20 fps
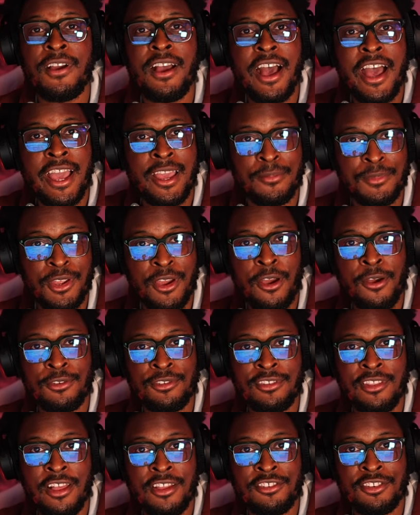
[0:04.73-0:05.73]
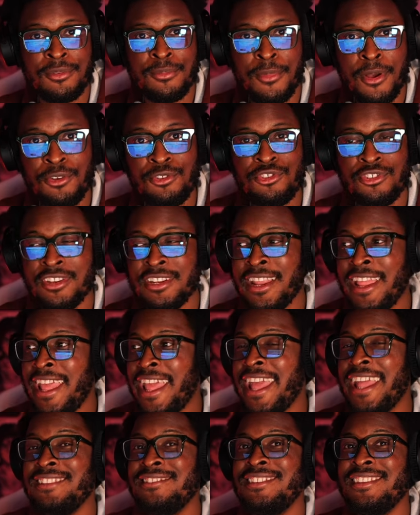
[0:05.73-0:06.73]
I'm your host, Logic Motion,
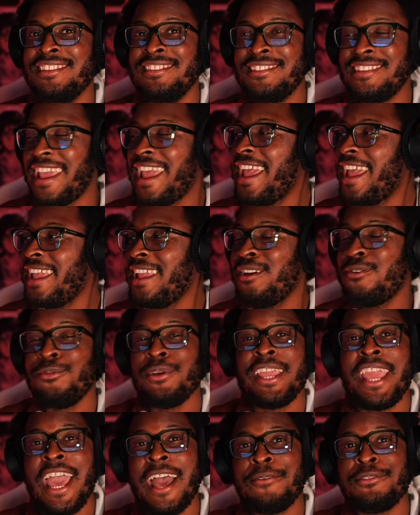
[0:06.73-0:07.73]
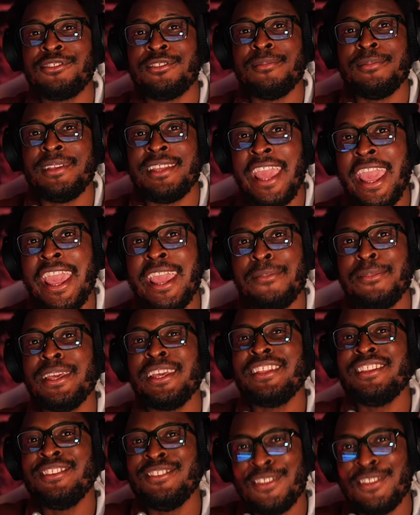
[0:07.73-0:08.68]
and today we have some gaming